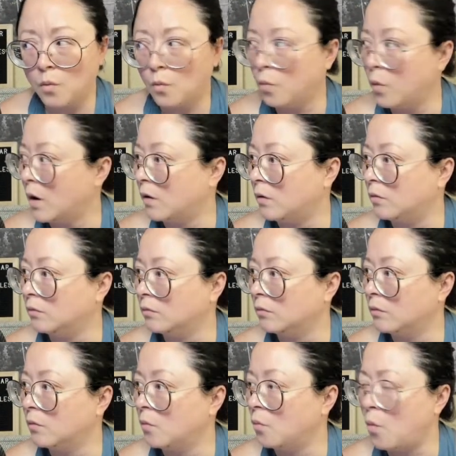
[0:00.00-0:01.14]
Well,
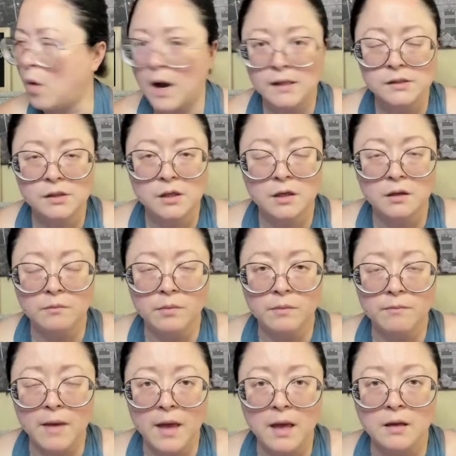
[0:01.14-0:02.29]
wines couldn't be
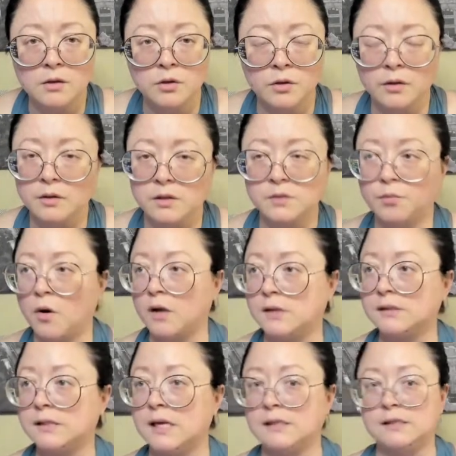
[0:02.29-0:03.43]
made during this
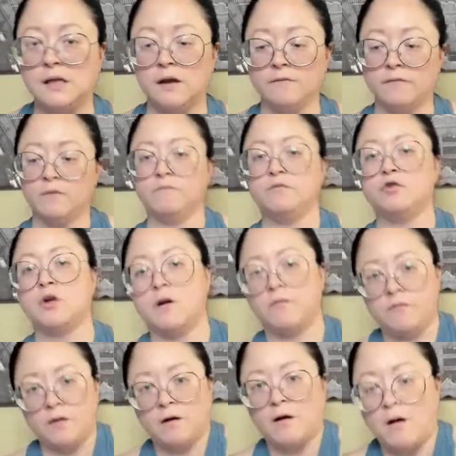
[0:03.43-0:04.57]
process of them trying to
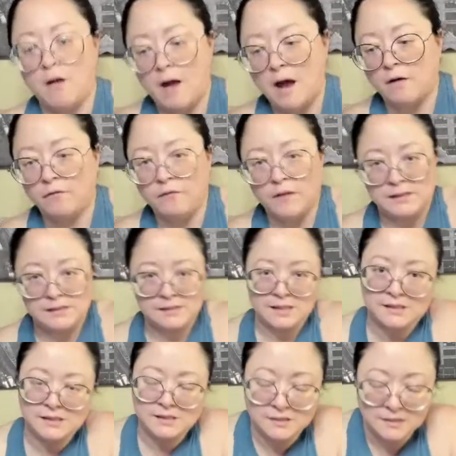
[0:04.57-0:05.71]
figure out how to fix
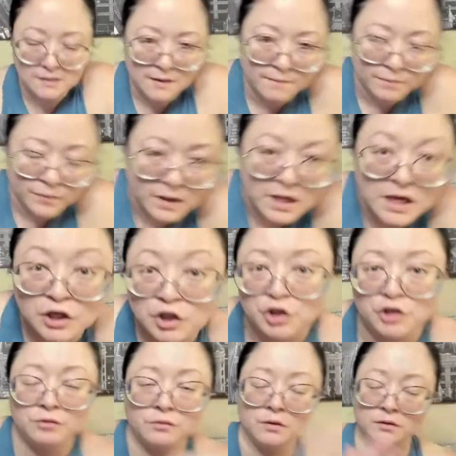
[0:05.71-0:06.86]
this
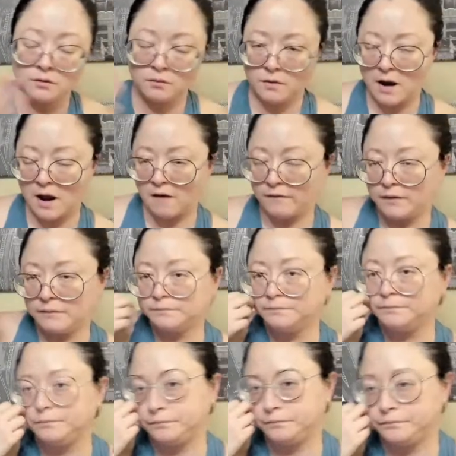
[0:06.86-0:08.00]
issue that they were having.
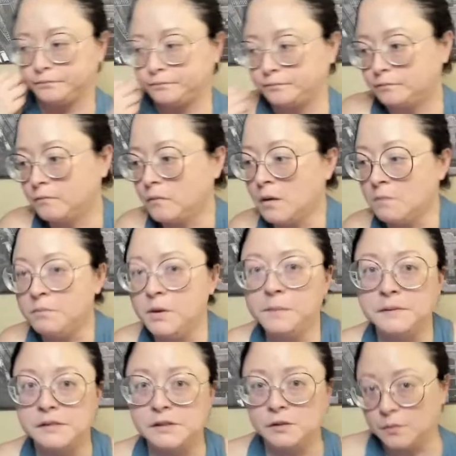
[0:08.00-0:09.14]

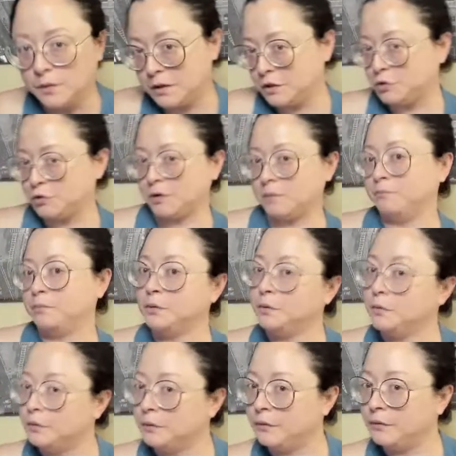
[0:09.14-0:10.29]
People still wanted to drink
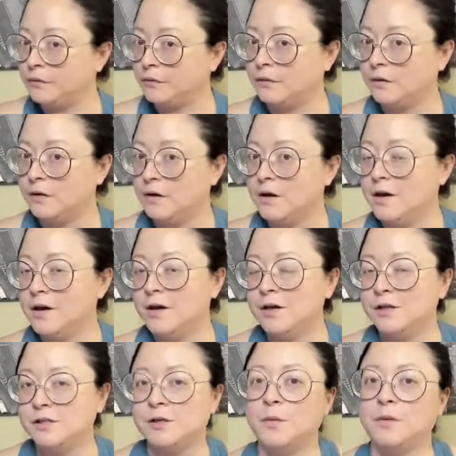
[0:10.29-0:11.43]
booze.
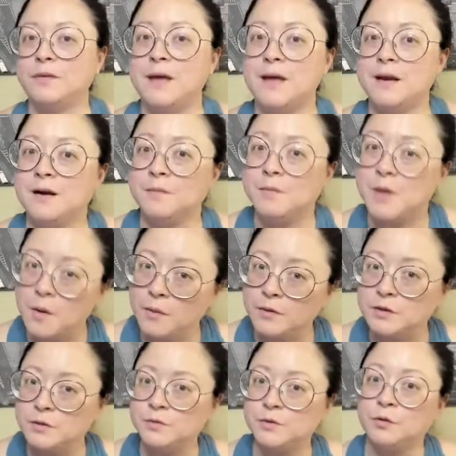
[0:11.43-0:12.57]
So what they ended up going
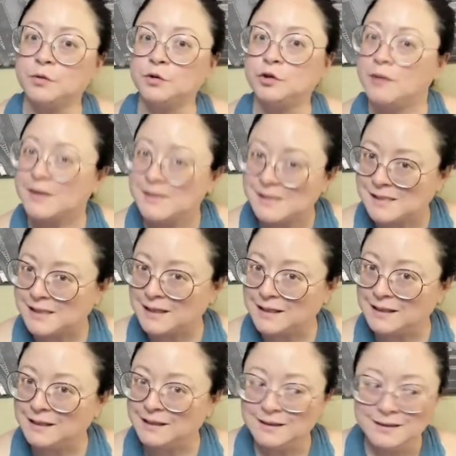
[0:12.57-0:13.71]
to was old
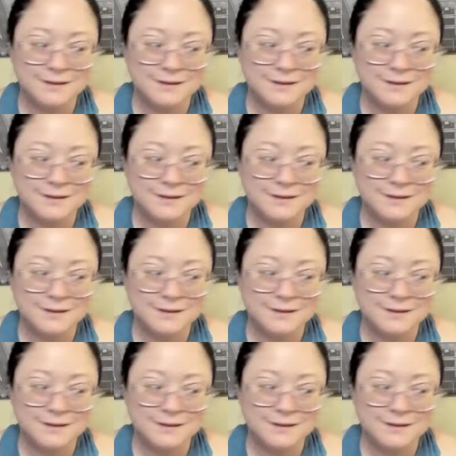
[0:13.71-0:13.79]
trusty